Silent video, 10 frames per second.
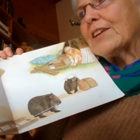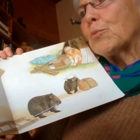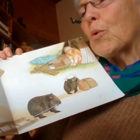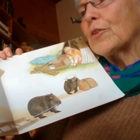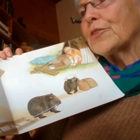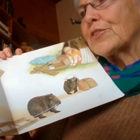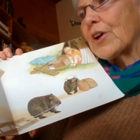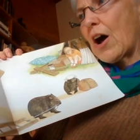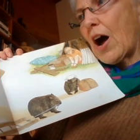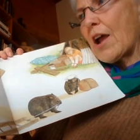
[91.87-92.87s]
It was
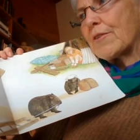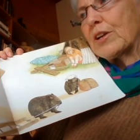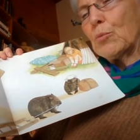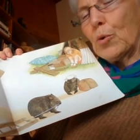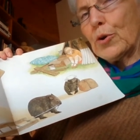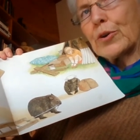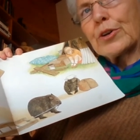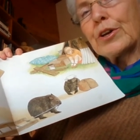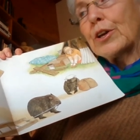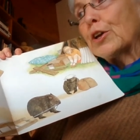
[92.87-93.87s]
tiring
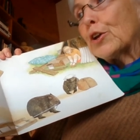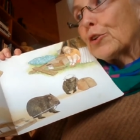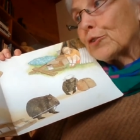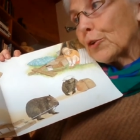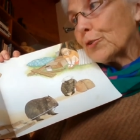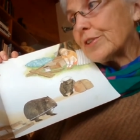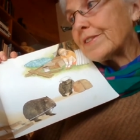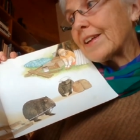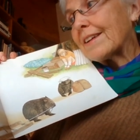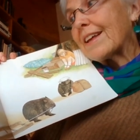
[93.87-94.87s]
work, so
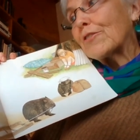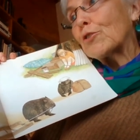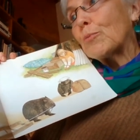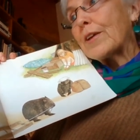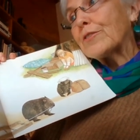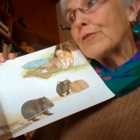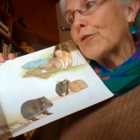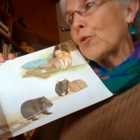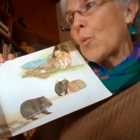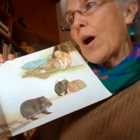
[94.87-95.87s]
she sat down to rest
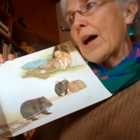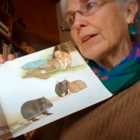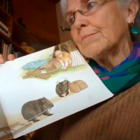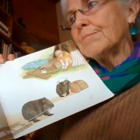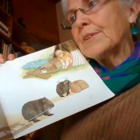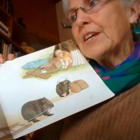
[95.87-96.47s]
for a while.